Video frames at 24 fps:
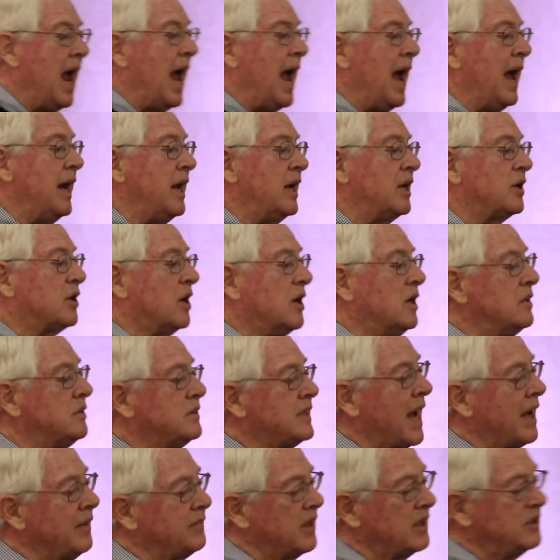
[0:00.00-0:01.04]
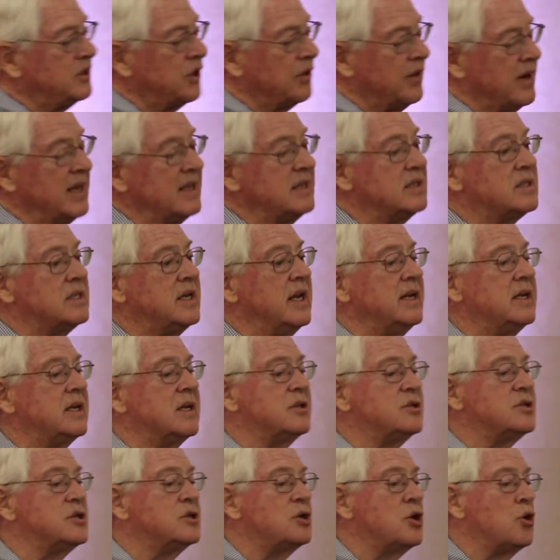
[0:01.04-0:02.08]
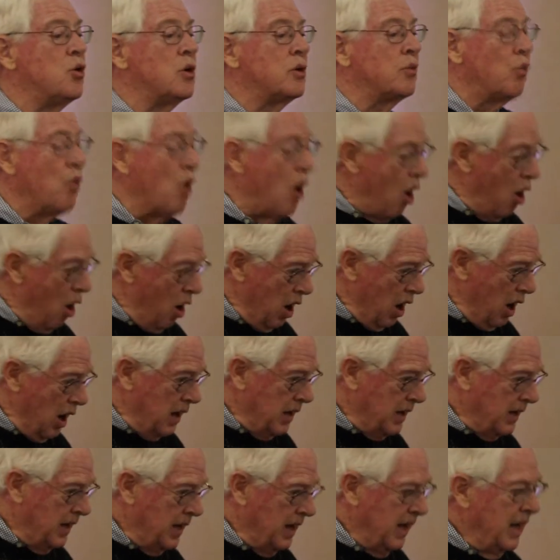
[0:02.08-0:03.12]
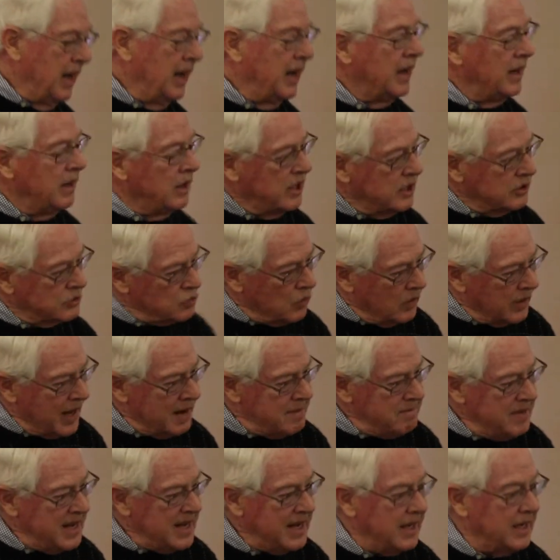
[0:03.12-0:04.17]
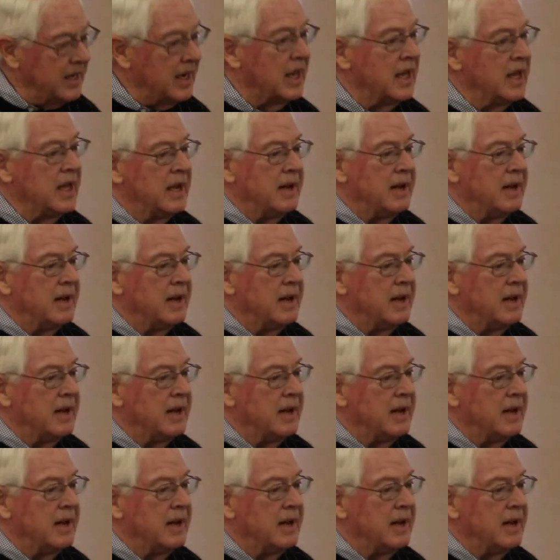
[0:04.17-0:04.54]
and it turns out that your instinct is to do it wrong. And here's what I mean.